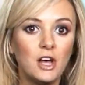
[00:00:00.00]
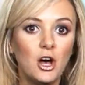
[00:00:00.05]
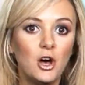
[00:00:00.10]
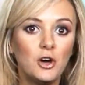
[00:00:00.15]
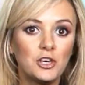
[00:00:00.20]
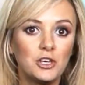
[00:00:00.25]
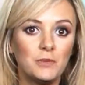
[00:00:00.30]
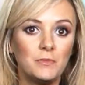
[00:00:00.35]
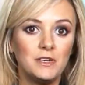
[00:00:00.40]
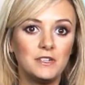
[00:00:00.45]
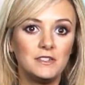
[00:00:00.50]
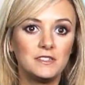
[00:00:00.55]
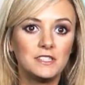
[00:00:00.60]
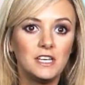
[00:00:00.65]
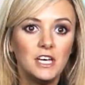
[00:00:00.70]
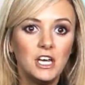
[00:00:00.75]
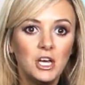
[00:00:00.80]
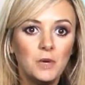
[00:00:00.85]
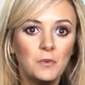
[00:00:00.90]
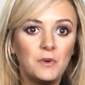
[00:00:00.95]
arguments,
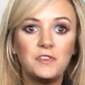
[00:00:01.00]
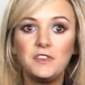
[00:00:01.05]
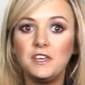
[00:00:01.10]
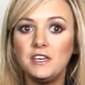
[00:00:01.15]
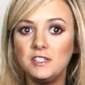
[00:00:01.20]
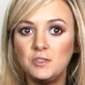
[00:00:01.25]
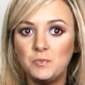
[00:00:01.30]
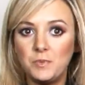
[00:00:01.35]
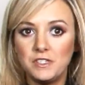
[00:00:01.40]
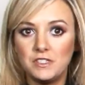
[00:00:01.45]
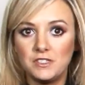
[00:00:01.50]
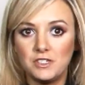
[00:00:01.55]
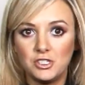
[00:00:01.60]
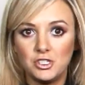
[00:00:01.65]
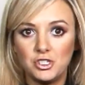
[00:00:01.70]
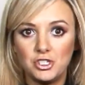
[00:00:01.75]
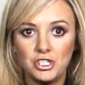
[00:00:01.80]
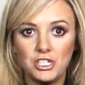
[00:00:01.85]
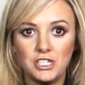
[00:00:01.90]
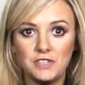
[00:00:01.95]
with these business
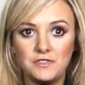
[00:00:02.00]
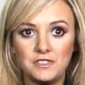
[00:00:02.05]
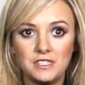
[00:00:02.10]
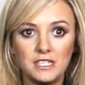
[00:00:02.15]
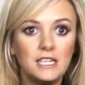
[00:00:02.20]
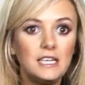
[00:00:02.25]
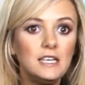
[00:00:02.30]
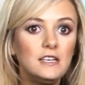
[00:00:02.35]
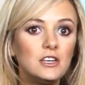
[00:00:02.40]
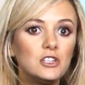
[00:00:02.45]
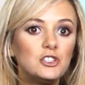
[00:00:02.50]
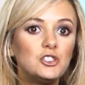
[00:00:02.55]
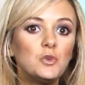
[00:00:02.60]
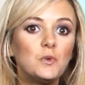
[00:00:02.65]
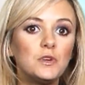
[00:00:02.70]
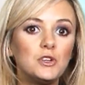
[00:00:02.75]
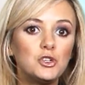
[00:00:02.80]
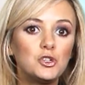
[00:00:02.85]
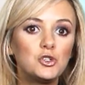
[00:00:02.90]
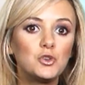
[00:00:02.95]
chiefs eager to
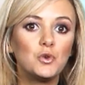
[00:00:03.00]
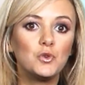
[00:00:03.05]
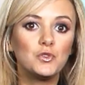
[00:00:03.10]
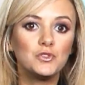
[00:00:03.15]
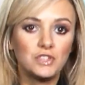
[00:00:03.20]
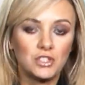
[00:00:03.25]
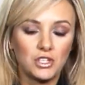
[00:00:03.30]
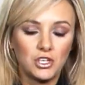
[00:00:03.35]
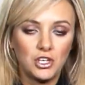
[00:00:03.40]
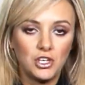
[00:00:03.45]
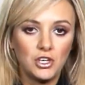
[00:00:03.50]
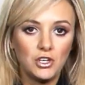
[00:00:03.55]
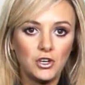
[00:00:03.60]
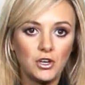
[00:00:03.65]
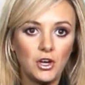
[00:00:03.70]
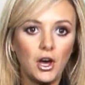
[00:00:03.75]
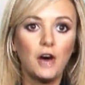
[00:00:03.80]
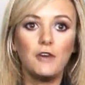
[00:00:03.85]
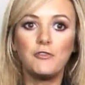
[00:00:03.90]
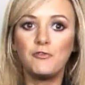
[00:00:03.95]
ensure
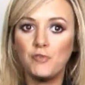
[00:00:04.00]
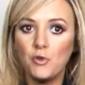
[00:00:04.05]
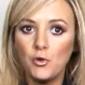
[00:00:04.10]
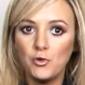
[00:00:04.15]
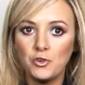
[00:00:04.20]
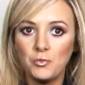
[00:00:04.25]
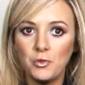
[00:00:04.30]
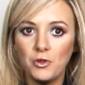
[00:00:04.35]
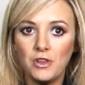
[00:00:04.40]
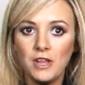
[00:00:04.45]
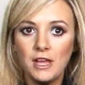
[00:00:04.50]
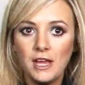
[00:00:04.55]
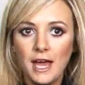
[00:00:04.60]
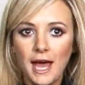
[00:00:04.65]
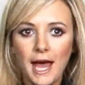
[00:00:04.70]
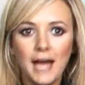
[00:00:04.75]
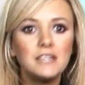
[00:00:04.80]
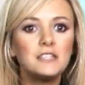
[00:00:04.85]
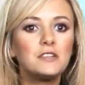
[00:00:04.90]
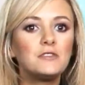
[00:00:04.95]
secure, affordable
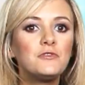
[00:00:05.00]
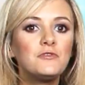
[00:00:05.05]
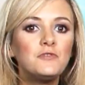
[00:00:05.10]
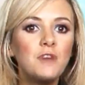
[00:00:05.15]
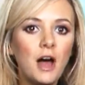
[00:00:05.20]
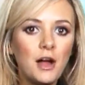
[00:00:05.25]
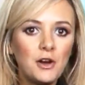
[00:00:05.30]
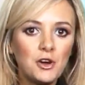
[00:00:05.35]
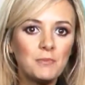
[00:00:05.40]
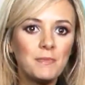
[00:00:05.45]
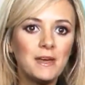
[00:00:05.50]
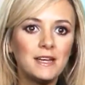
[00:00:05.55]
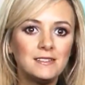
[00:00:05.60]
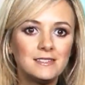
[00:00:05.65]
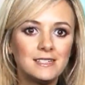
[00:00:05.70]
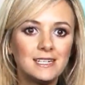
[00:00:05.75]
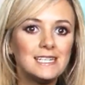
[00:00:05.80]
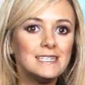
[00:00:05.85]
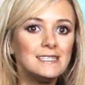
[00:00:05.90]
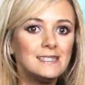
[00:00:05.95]
and
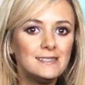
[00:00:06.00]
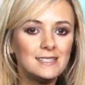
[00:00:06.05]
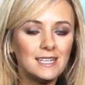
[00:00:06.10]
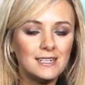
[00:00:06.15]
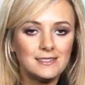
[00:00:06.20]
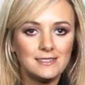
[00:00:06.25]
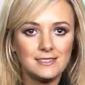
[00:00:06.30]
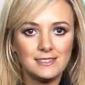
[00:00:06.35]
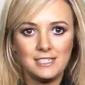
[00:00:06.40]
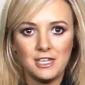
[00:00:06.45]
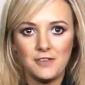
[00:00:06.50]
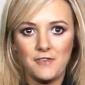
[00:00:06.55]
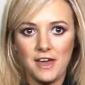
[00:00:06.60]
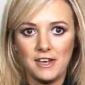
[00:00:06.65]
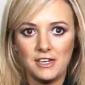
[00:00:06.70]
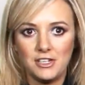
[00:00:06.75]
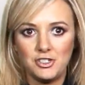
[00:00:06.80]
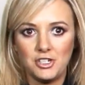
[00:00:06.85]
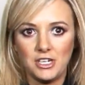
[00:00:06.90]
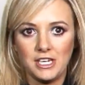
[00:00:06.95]
environmentally sensitive
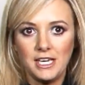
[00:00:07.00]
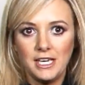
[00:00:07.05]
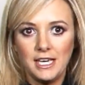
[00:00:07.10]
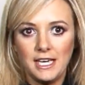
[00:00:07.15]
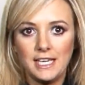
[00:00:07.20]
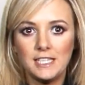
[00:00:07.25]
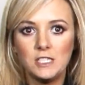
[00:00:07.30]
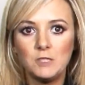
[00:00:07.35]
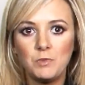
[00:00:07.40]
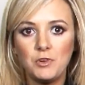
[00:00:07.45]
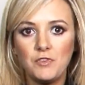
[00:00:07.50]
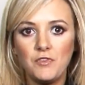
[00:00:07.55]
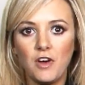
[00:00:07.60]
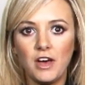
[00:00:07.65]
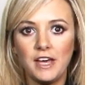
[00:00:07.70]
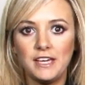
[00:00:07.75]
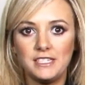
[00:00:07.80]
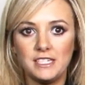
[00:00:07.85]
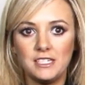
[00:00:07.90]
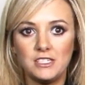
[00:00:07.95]
energy is
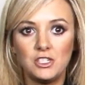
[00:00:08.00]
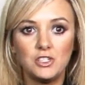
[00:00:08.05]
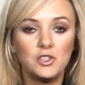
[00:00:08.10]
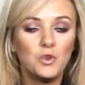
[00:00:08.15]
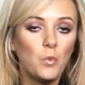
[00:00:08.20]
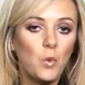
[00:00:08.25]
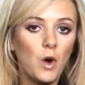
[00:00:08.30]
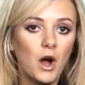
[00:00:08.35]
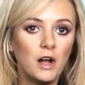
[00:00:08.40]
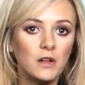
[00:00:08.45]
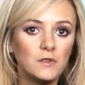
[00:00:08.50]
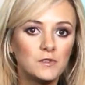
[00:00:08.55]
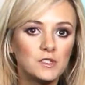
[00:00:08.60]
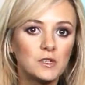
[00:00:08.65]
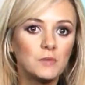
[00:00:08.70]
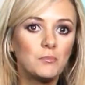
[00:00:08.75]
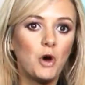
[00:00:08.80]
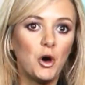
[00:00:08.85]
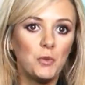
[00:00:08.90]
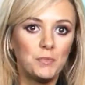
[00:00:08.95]
provided to the world's
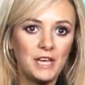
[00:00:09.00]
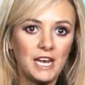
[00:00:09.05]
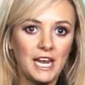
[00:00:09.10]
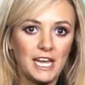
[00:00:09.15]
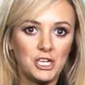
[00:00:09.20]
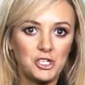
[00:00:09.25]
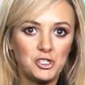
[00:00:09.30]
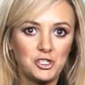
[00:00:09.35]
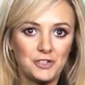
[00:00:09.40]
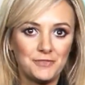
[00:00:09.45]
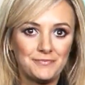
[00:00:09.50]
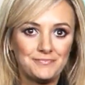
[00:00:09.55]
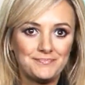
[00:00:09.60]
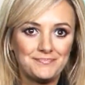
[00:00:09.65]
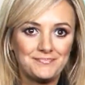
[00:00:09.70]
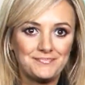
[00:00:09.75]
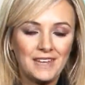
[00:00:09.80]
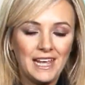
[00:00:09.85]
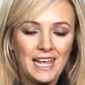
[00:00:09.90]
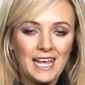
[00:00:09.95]
population.
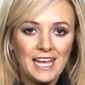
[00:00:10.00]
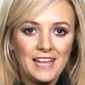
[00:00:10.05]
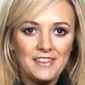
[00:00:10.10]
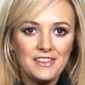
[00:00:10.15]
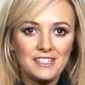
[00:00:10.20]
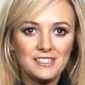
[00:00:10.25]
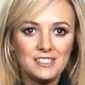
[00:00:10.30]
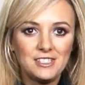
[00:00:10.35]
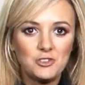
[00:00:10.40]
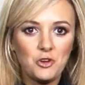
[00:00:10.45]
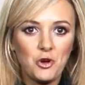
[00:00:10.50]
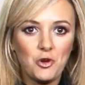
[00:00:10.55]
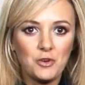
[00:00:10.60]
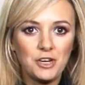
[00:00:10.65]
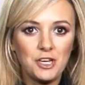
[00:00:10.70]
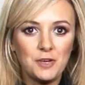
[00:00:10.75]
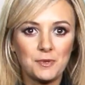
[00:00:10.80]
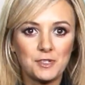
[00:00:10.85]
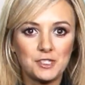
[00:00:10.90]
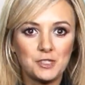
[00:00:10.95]
This
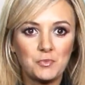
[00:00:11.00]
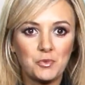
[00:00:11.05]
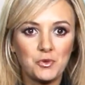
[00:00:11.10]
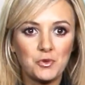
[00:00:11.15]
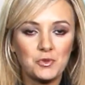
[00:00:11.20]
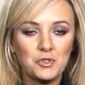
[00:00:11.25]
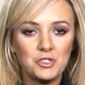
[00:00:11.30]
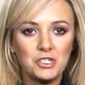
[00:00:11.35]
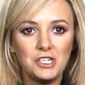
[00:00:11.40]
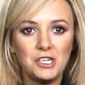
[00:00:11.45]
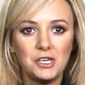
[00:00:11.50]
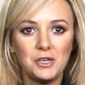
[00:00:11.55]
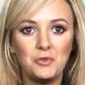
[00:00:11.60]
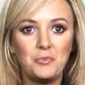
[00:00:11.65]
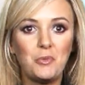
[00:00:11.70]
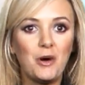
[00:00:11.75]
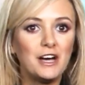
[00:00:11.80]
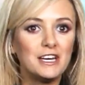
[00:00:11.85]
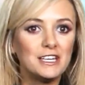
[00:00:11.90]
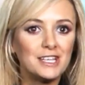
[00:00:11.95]
story was brought to you
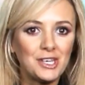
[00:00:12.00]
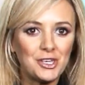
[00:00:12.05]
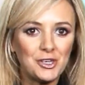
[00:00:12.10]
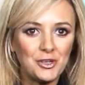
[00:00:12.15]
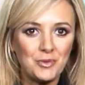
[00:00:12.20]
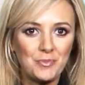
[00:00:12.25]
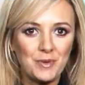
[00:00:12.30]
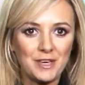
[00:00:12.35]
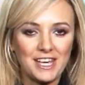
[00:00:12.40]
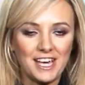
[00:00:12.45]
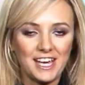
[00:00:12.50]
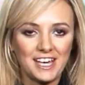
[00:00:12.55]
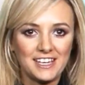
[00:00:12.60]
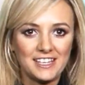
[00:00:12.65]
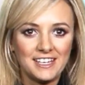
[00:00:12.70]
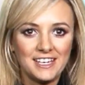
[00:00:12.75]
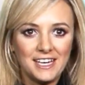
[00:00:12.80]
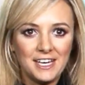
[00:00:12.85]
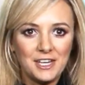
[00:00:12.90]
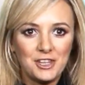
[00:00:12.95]
by
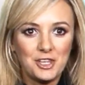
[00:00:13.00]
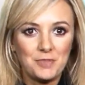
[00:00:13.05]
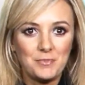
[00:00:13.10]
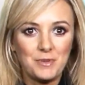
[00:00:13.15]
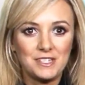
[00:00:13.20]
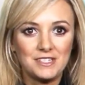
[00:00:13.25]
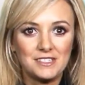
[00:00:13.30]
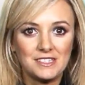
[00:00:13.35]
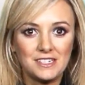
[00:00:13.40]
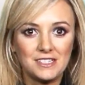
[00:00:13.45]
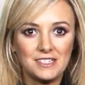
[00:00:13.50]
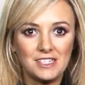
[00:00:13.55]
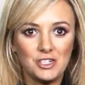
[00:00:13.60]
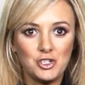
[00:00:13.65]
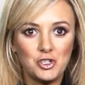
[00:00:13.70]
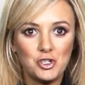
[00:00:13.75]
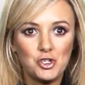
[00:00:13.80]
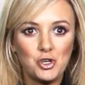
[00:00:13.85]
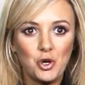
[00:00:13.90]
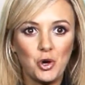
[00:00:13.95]
QBE, the business
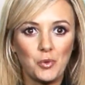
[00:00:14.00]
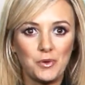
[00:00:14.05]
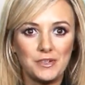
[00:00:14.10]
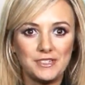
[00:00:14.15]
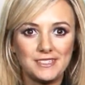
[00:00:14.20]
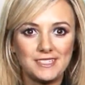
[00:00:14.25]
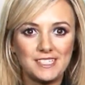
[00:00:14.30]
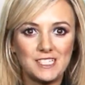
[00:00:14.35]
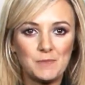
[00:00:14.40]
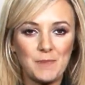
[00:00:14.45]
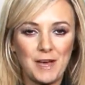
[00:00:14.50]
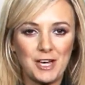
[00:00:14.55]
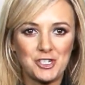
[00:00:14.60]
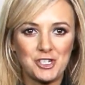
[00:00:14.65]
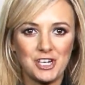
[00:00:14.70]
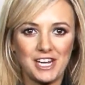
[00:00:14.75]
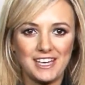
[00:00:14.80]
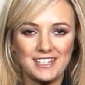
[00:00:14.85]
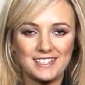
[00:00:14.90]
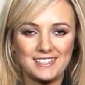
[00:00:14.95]
insurance
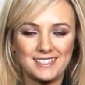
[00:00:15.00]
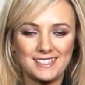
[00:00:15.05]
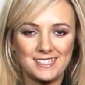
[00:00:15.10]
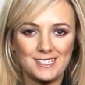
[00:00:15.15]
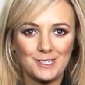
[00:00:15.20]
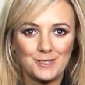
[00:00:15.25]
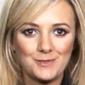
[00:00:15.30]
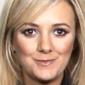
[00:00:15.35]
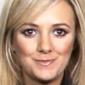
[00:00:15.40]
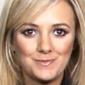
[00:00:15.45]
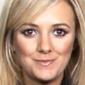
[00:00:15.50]
specialist.